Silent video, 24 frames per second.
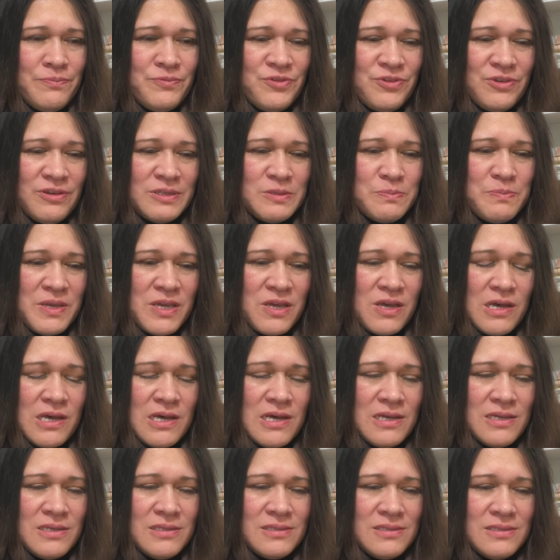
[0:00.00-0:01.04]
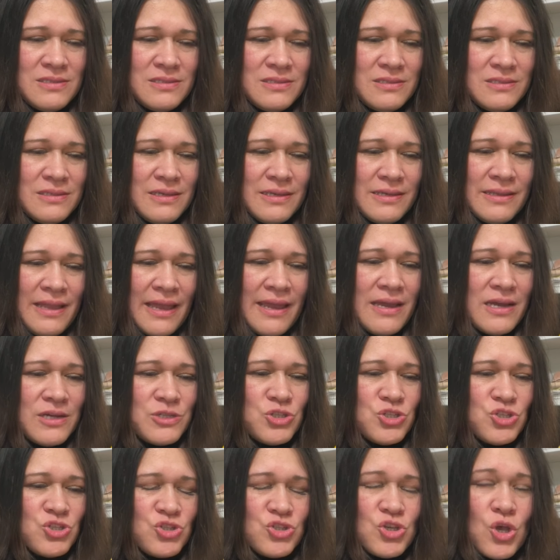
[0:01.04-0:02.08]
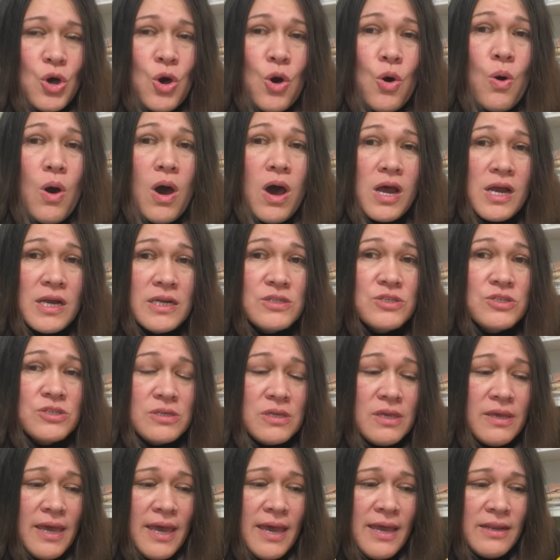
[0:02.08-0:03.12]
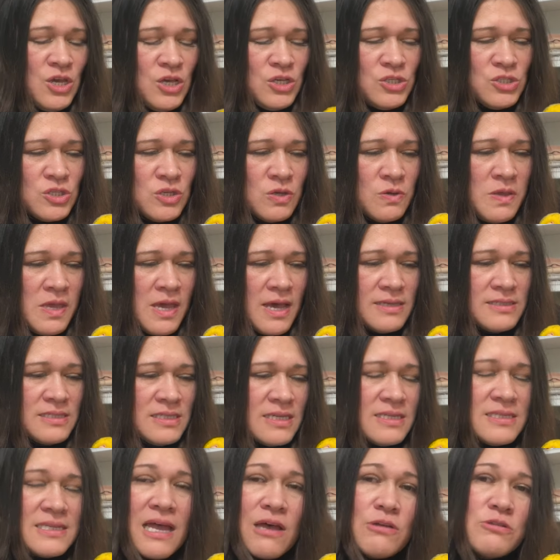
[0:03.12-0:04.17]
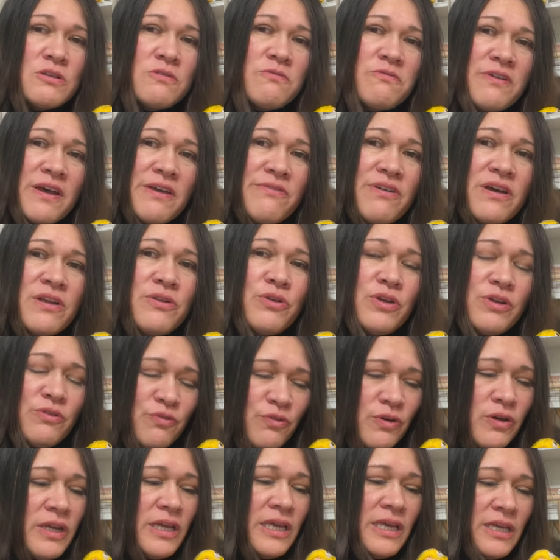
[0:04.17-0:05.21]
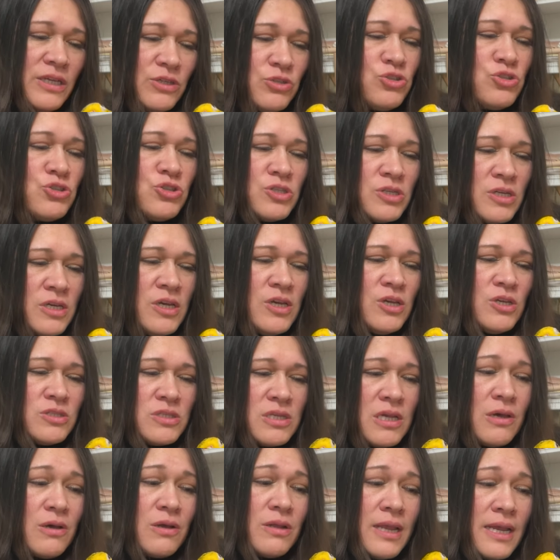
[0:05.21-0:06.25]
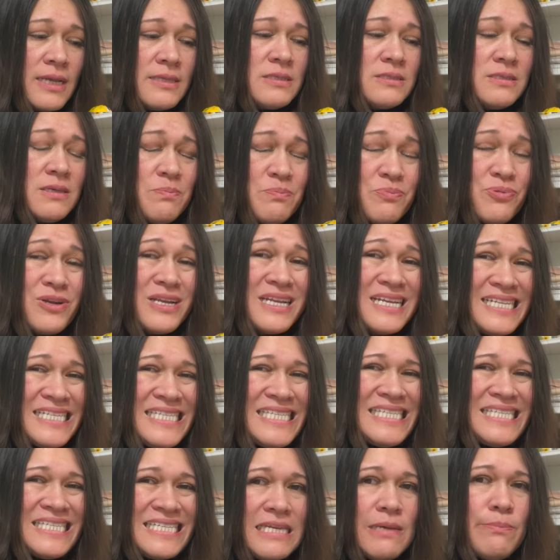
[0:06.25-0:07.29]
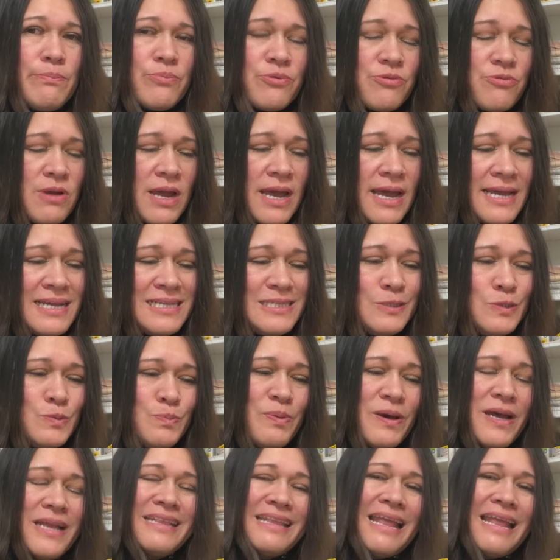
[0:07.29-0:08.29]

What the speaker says: just because they are so hard to get. So yeah, $6,500 for each. So that's a pretty steep price, but